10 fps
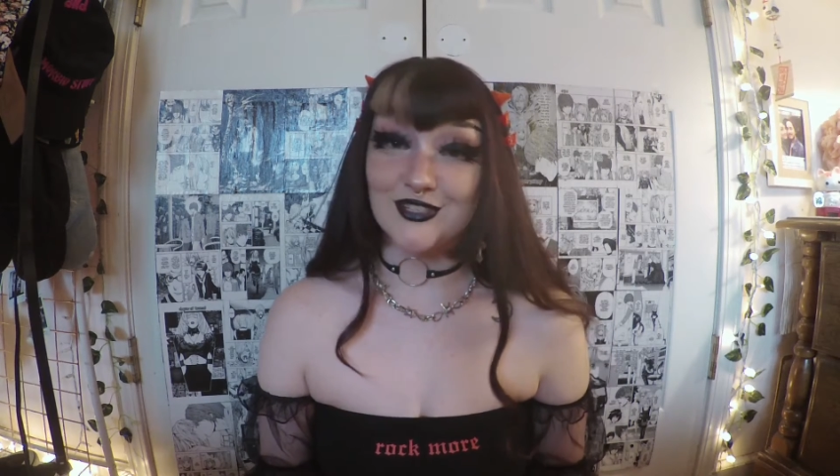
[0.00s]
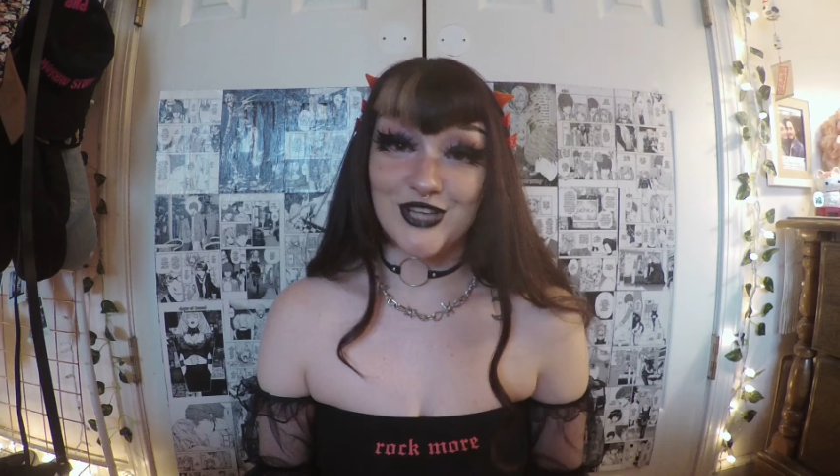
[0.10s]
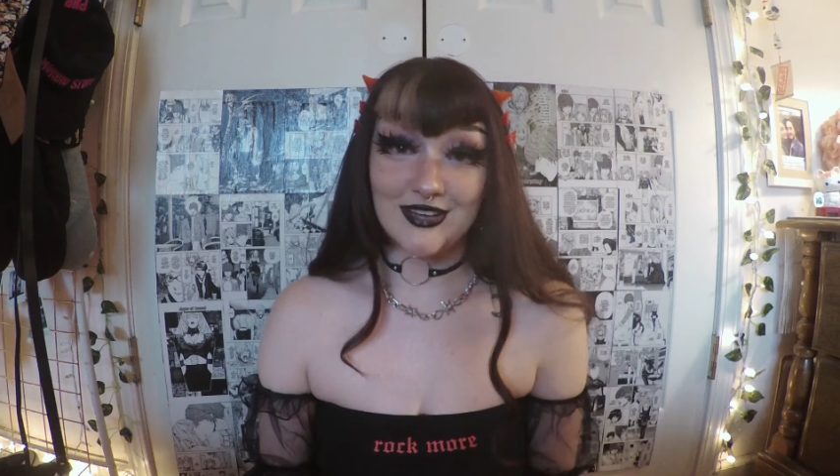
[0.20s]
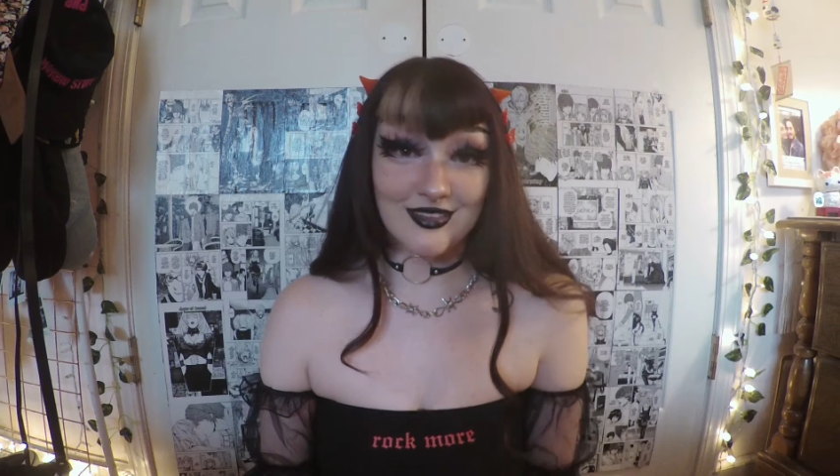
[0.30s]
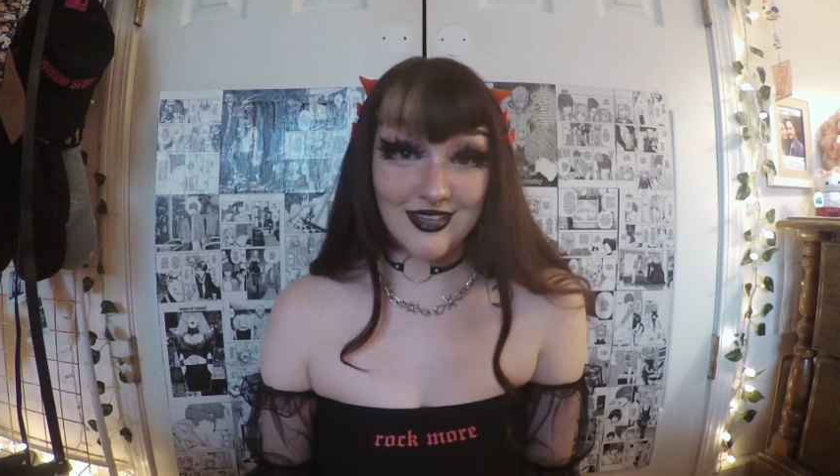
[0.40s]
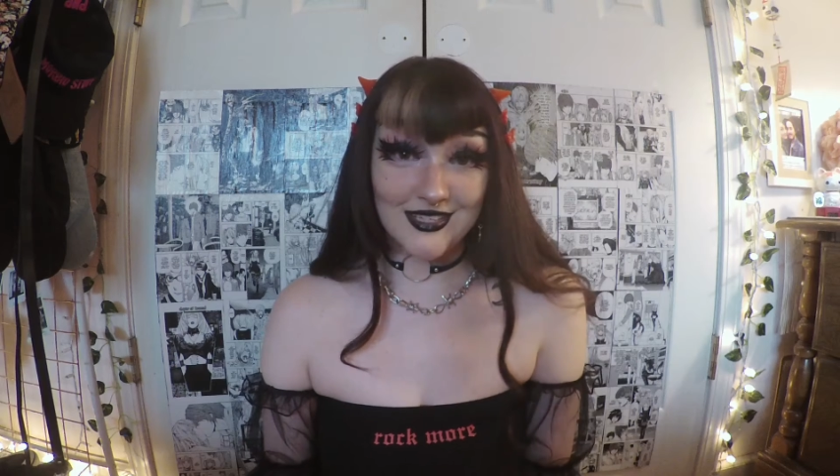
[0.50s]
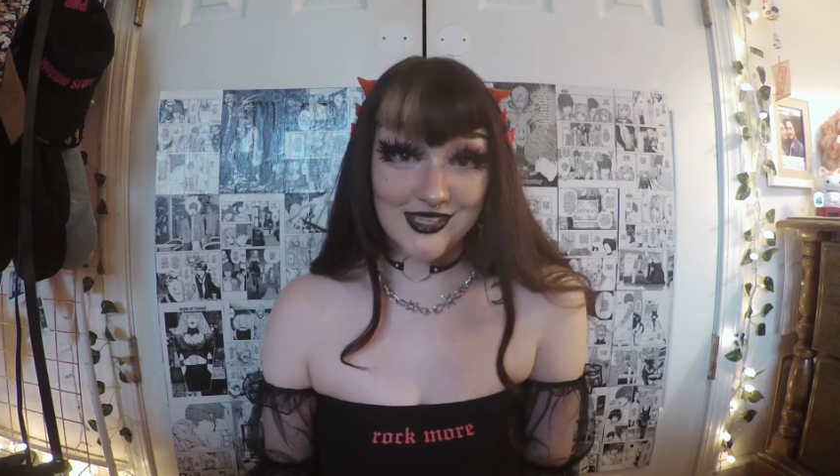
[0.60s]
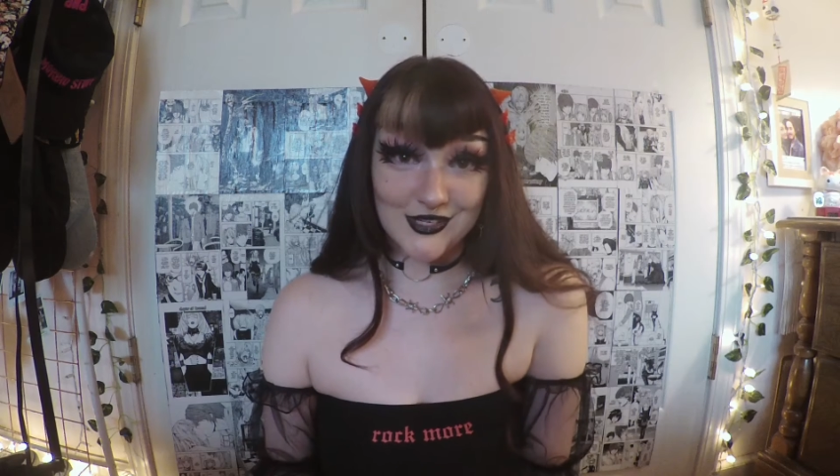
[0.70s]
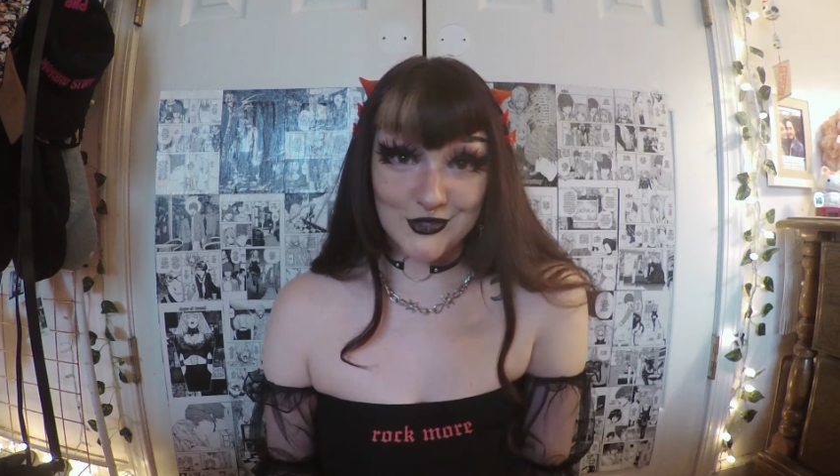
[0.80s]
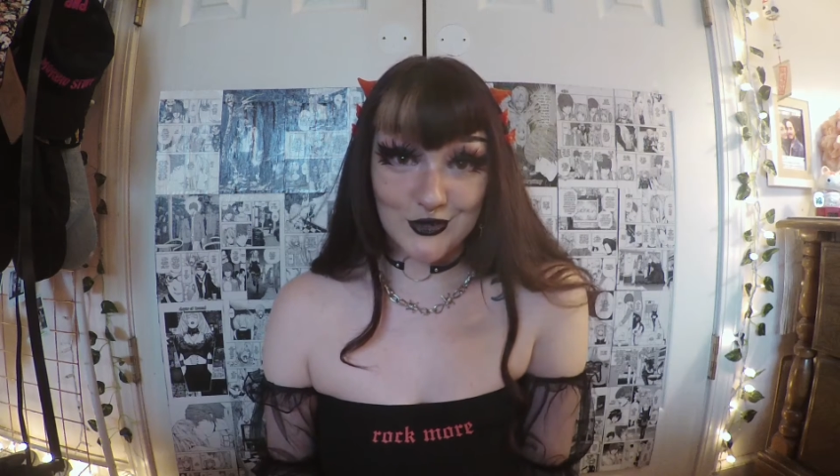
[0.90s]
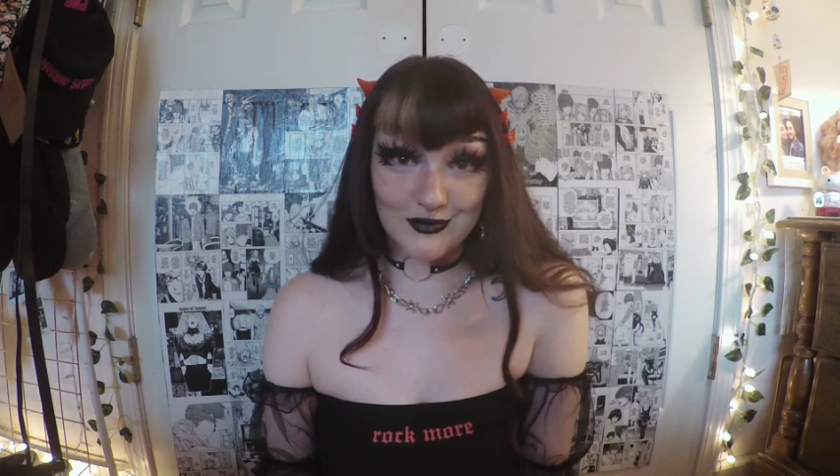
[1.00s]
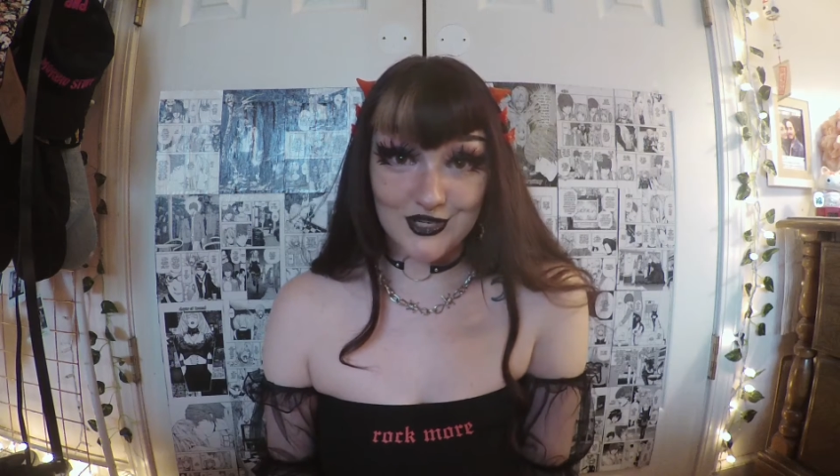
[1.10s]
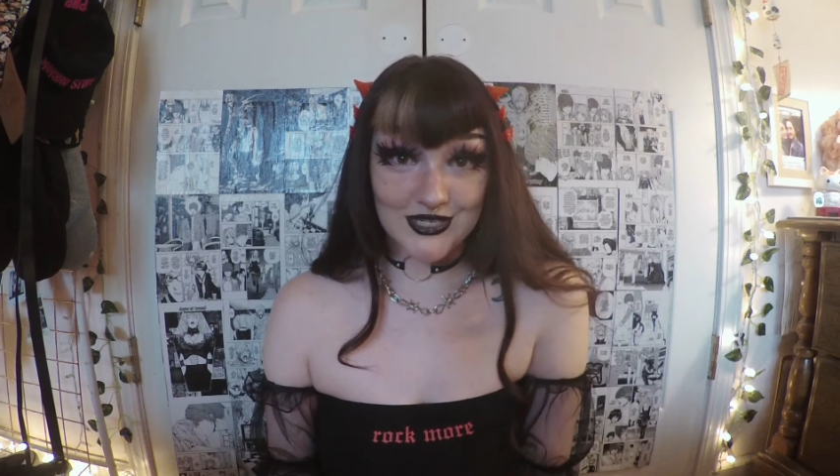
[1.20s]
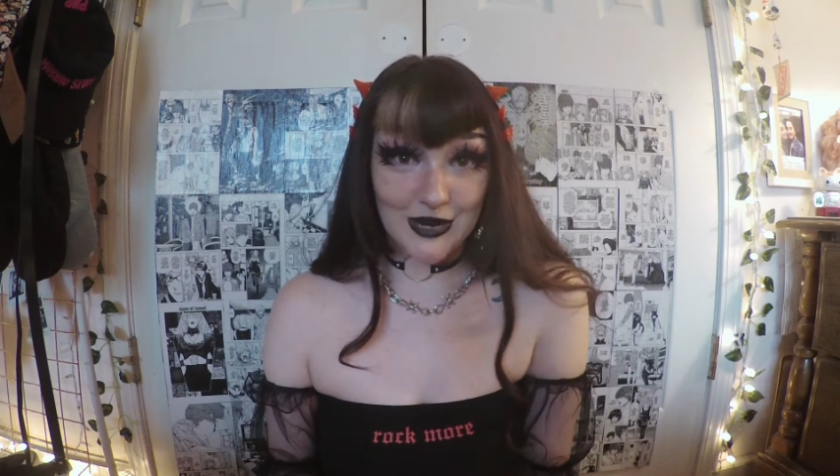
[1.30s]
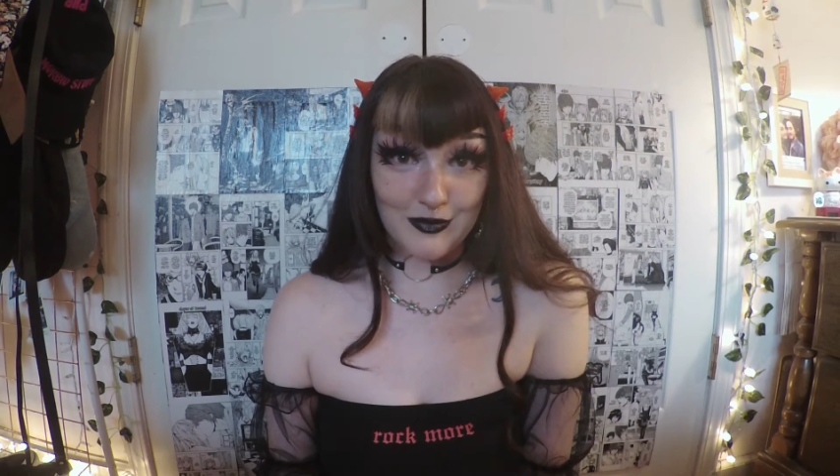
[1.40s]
check the links in the description down